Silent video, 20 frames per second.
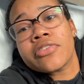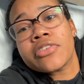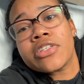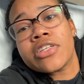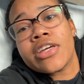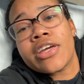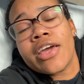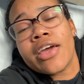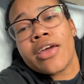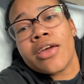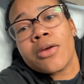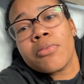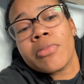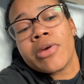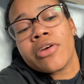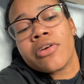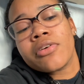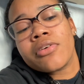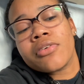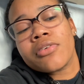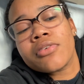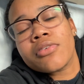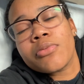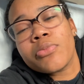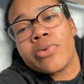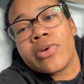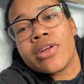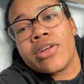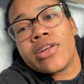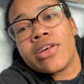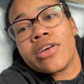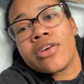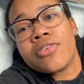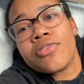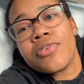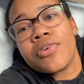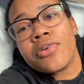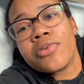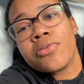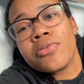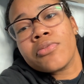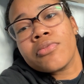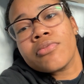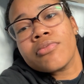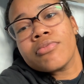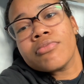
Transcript: She came here with a dead phone.